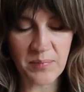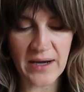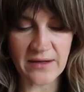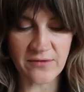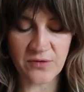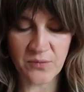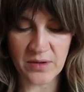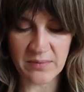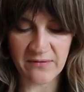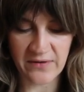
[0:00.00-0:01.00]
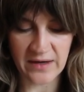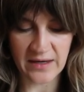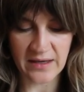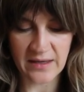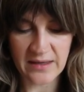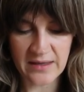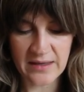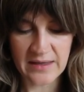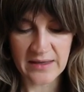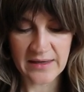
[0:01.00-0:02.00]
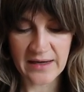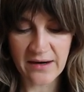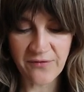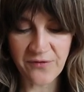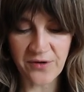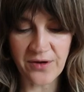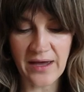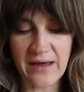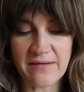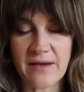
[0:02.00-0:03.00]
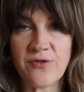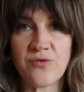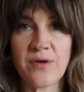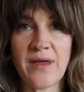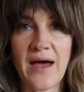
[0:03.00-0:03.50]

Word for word: but I do want to be very careful as I drill